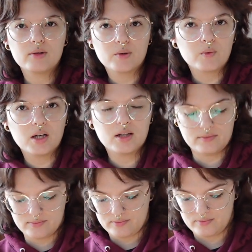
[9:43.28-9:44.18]
what
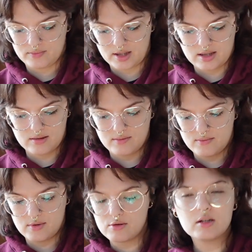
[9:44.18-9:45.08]

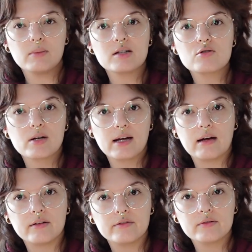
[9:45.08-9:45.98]
you can make string
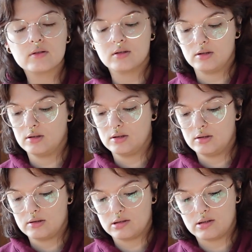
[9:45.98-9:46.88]
out of
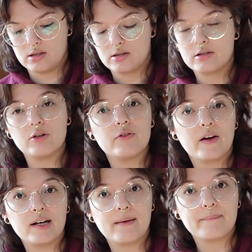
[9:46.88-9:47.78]
until you
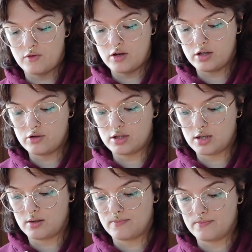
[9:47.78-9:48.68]
find it. Very
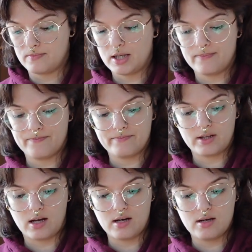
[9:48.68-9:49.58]
interesting. Yeah,
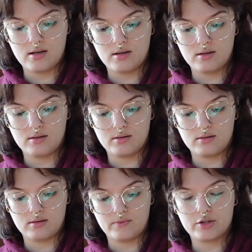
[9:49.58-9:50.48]
I
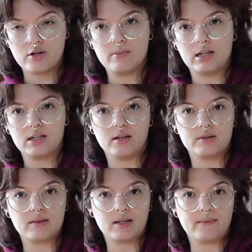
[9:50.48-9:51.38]
want to try blending it with
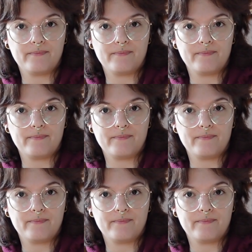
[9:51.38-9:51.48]
something.